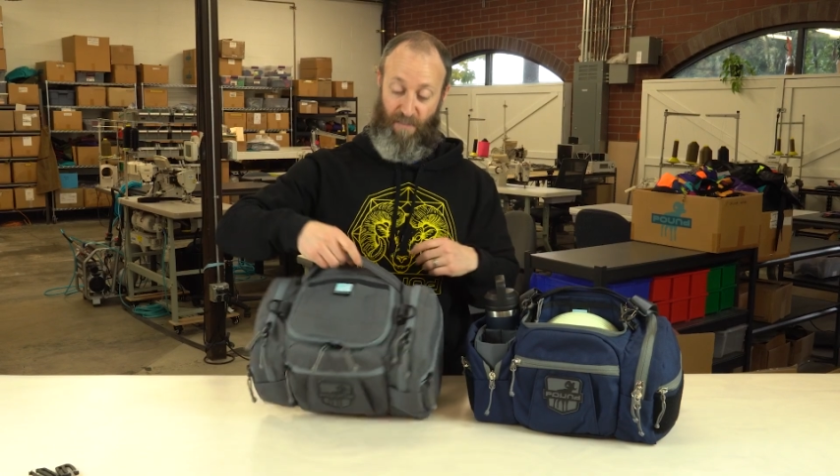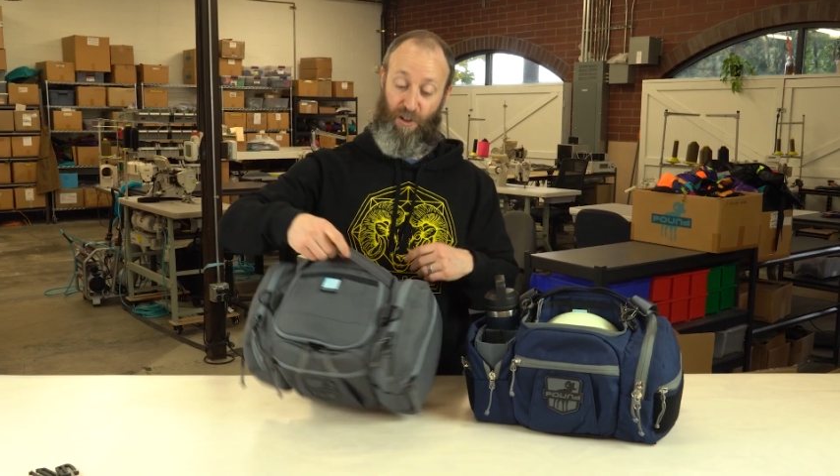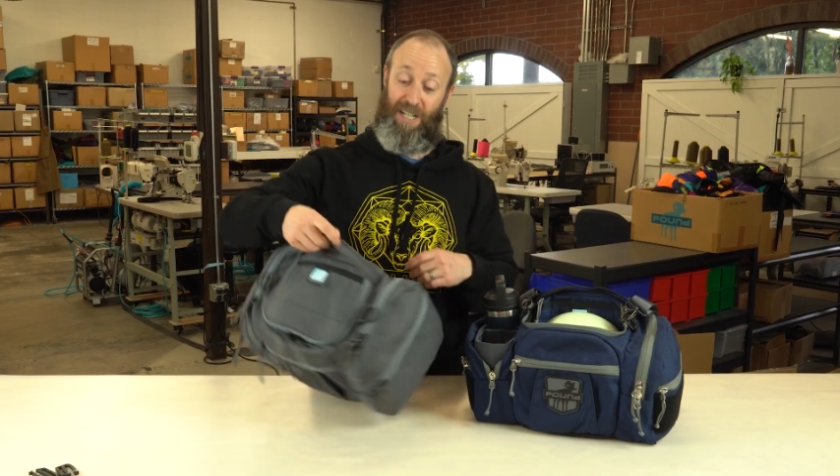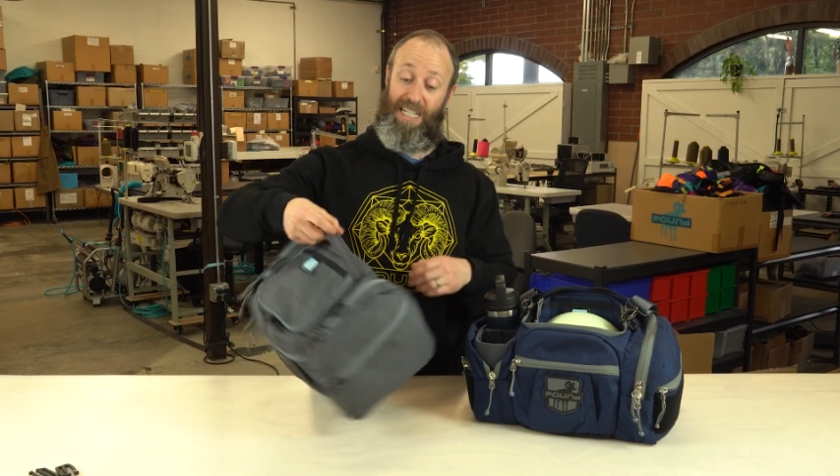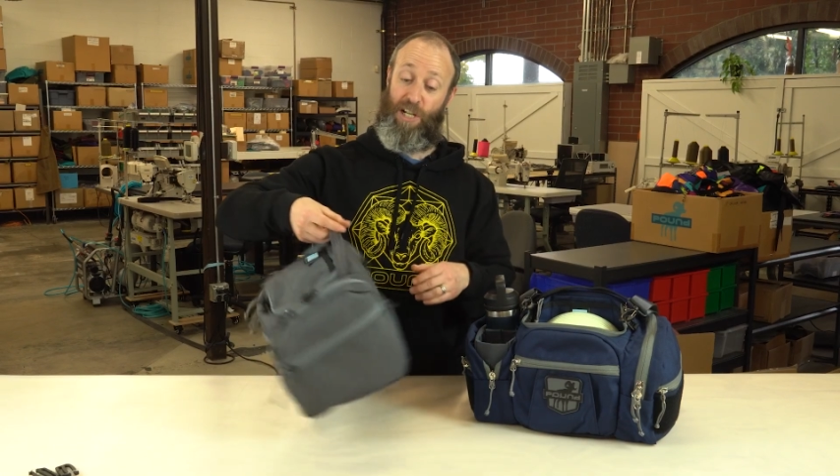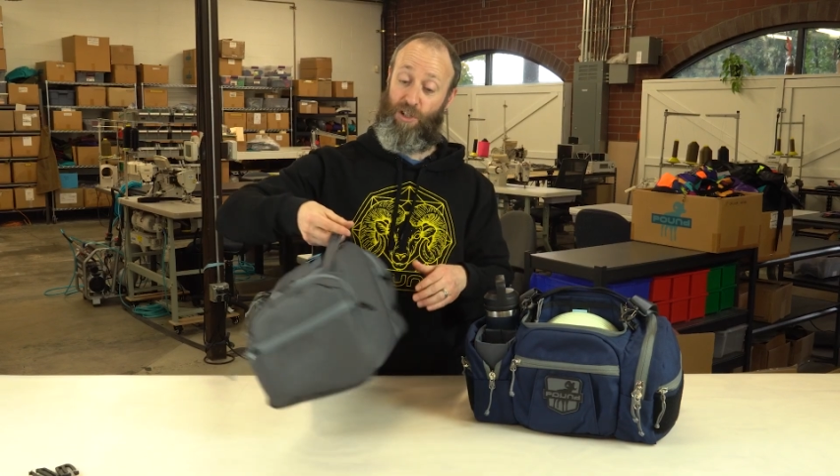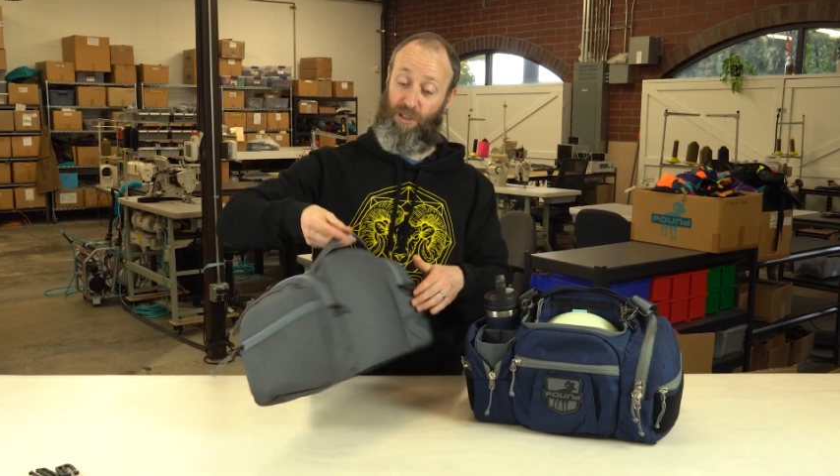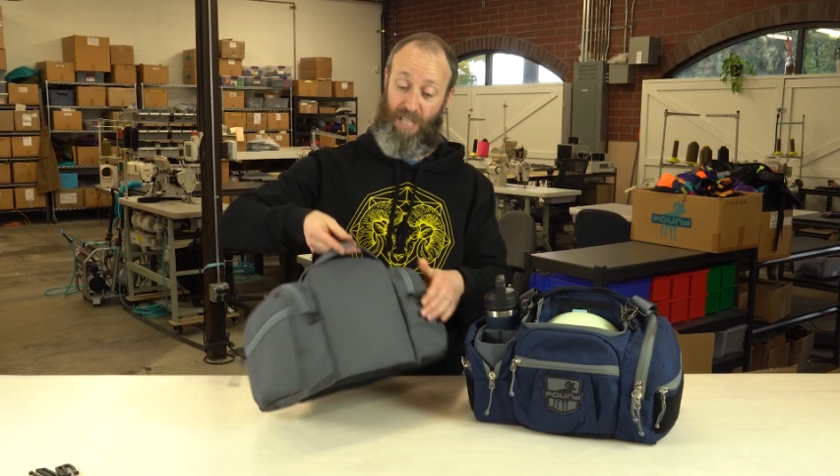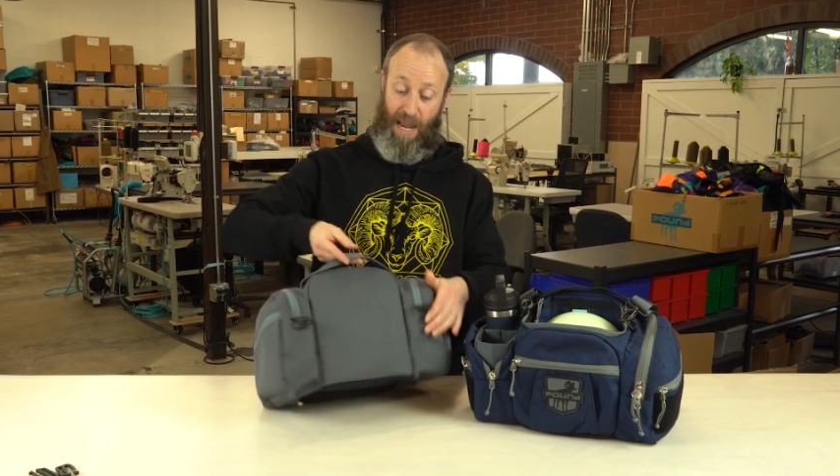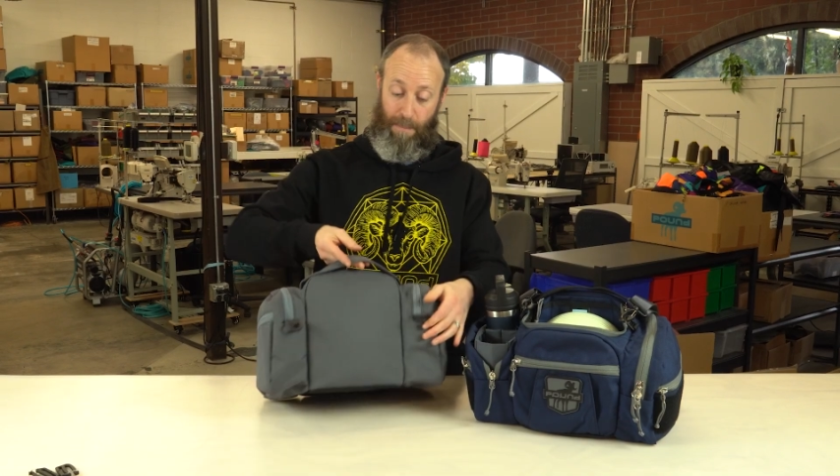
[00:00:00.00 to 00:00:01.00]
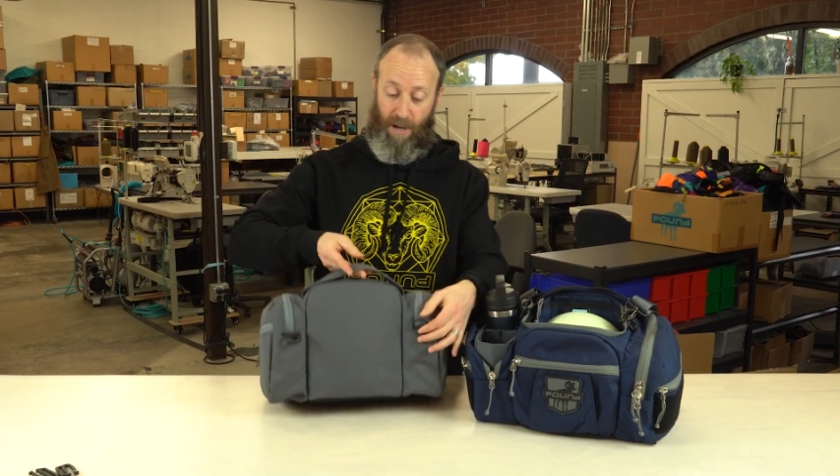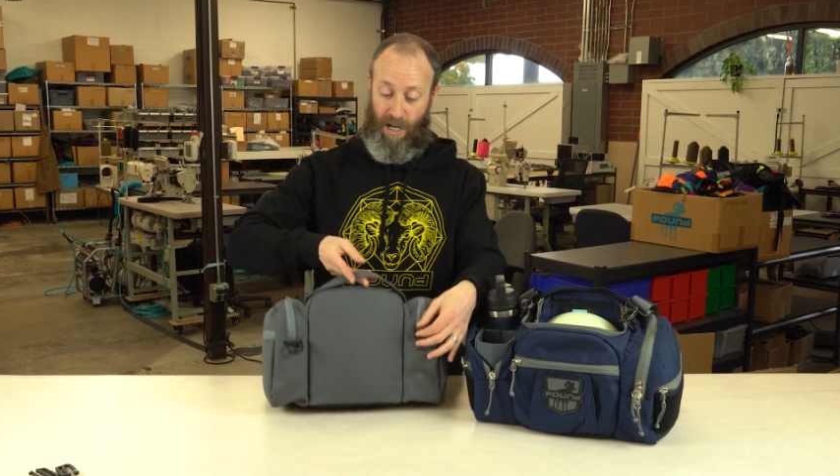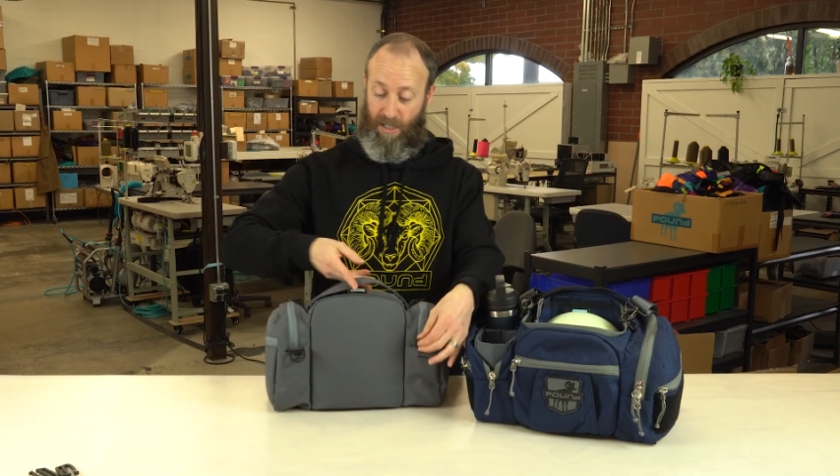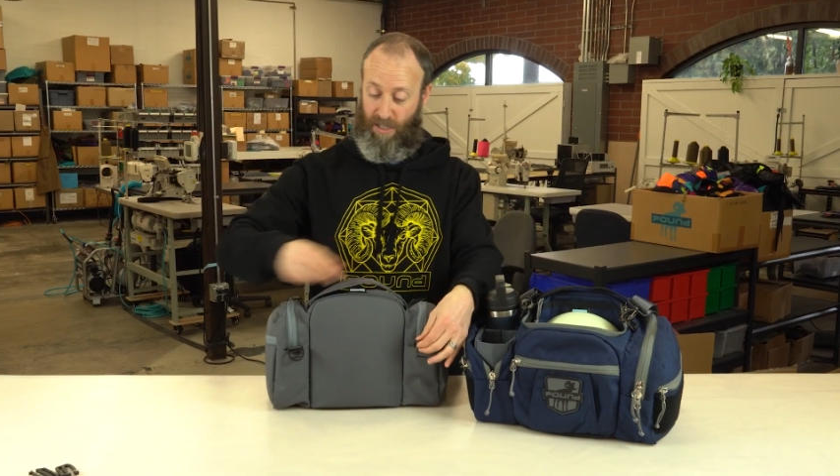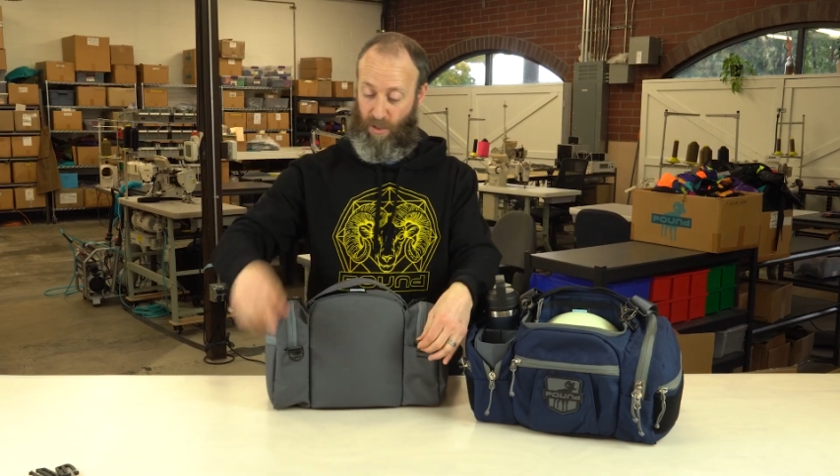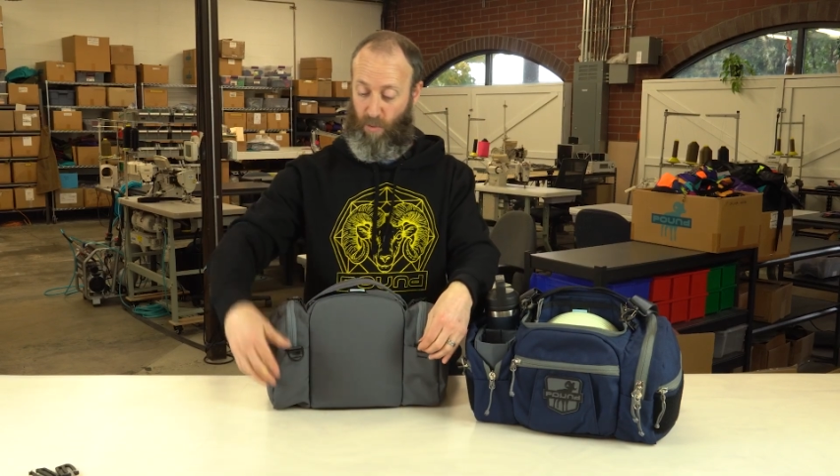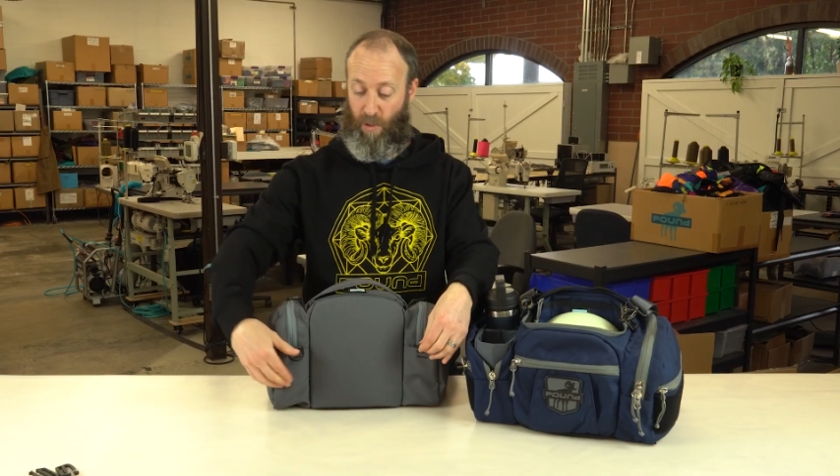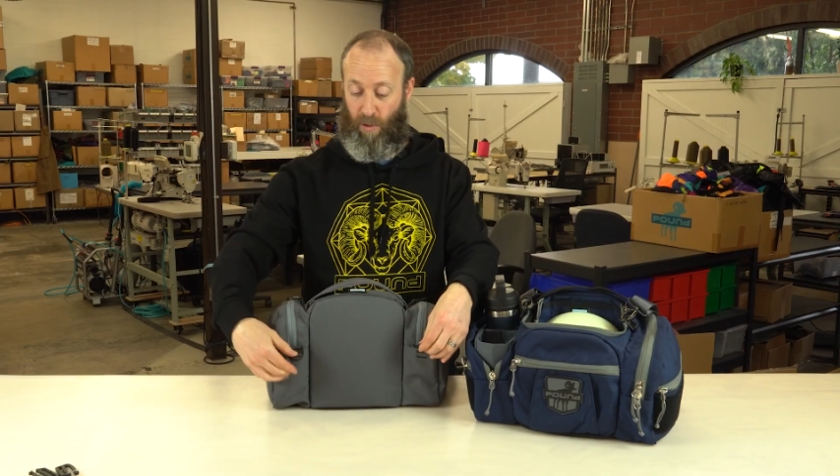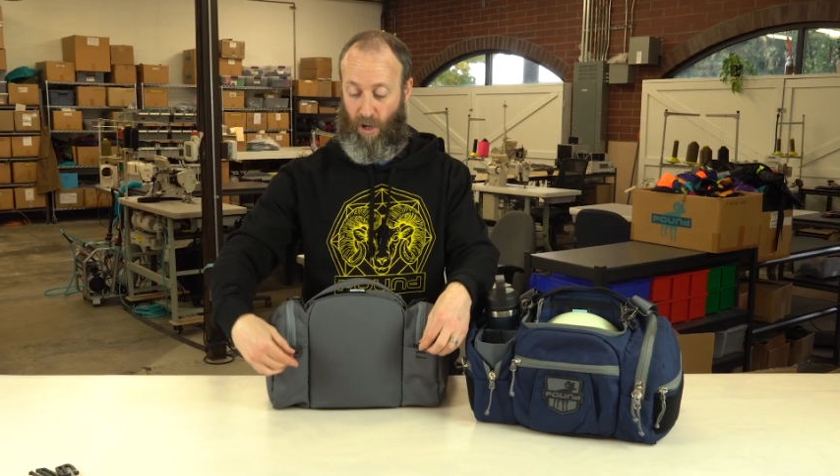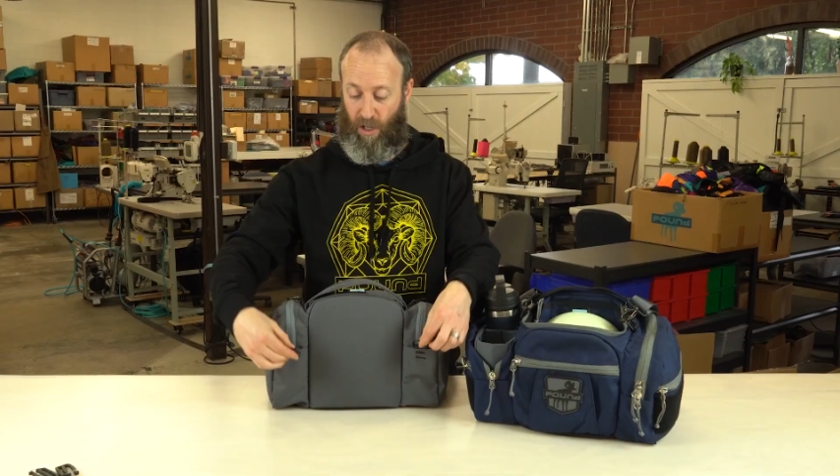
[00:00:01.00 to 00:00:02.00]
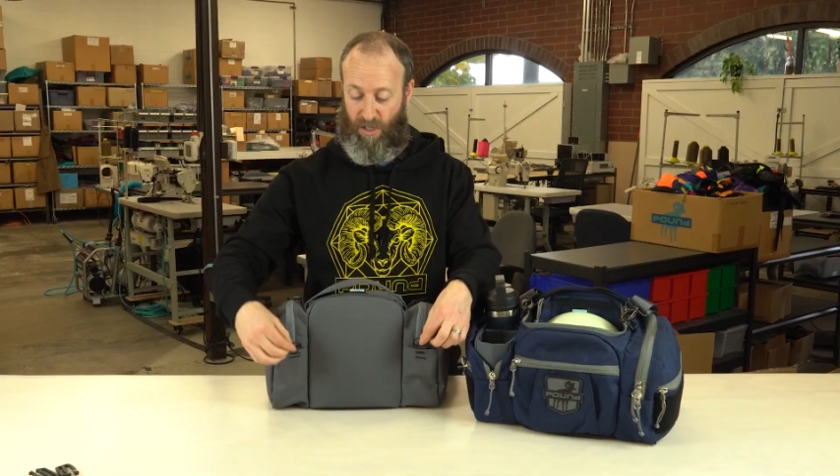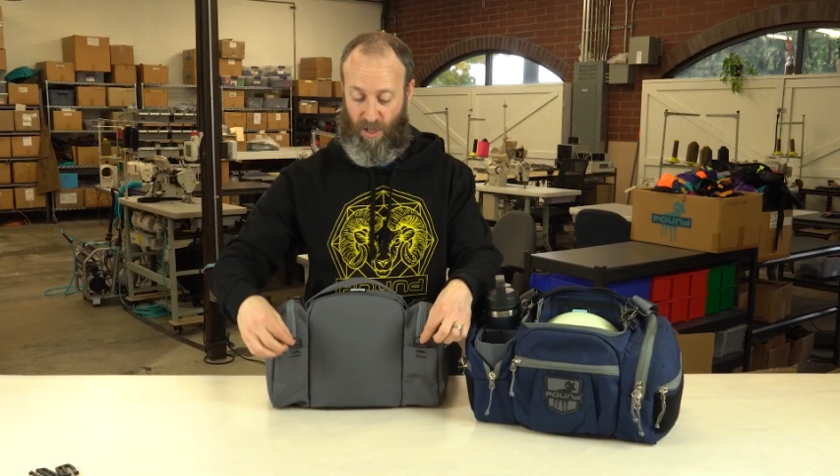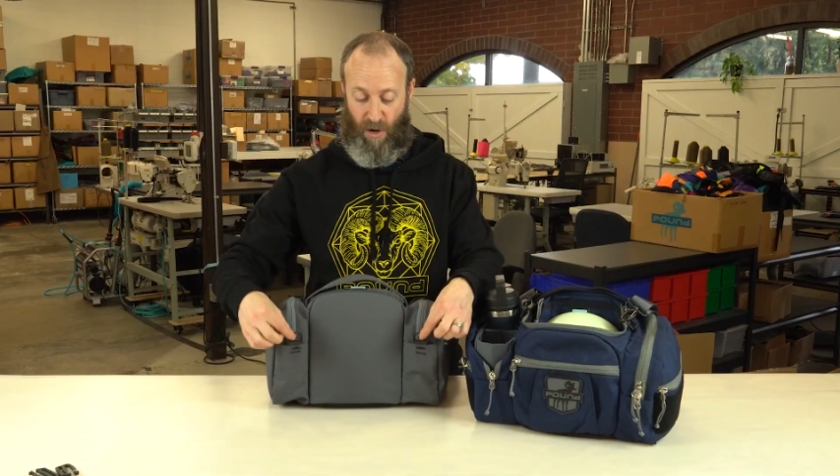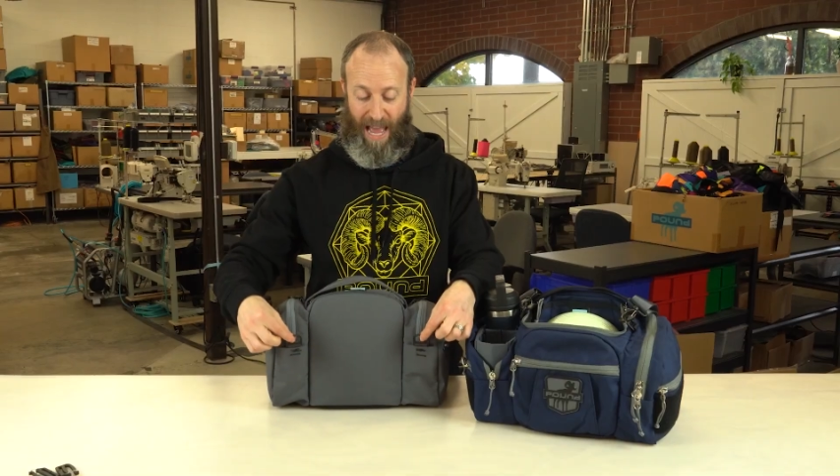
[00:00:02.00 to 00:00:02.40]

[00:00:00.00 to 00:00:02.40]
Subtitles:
For an additional 10 bucks, we will also